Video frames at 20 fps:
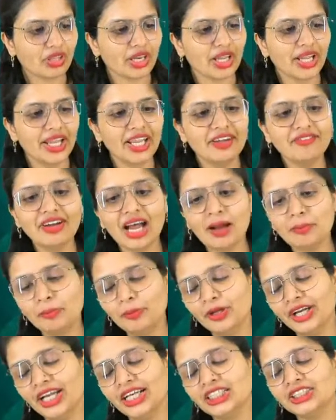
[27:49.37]

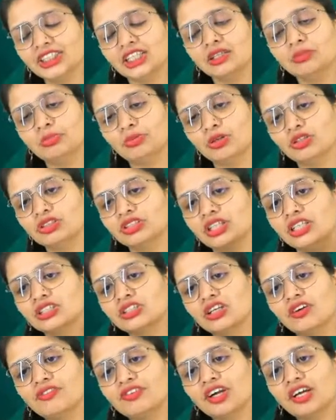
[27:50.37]
Evaporation, process
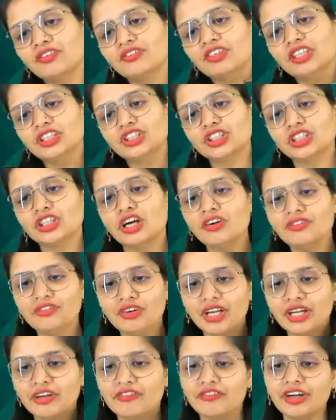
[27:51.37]
of conversion of
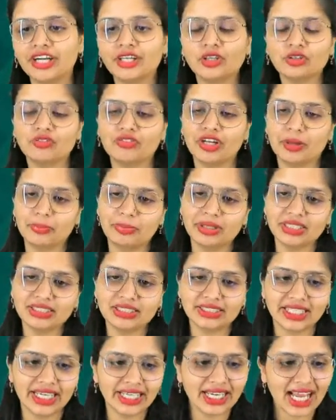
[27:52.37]
liquid to vapor
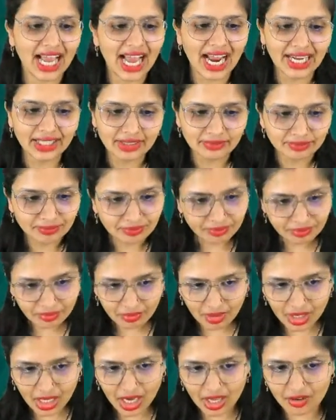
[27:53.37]
state at
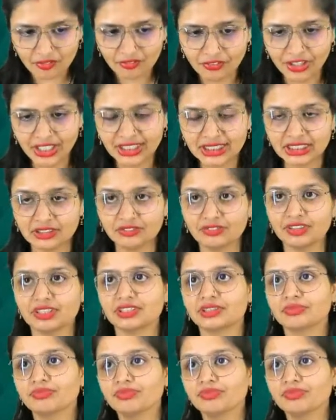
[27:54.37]
free surface.